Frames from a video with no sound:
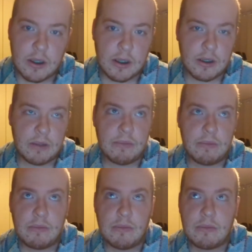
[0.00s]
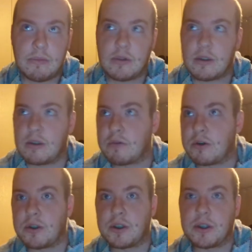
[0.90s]
Um, of
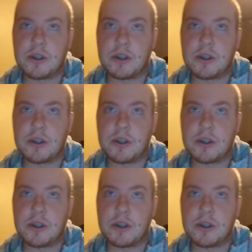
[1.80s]
course,